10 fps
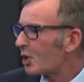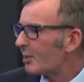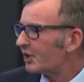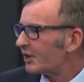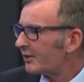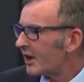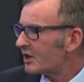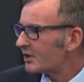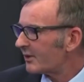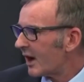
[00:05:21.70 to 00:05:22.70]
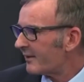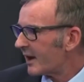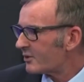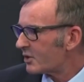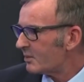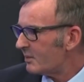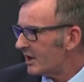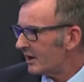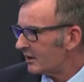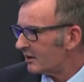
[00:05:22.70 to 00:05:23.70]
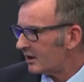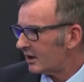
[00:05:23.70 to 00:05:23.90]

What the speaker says: we promised the French 500 million.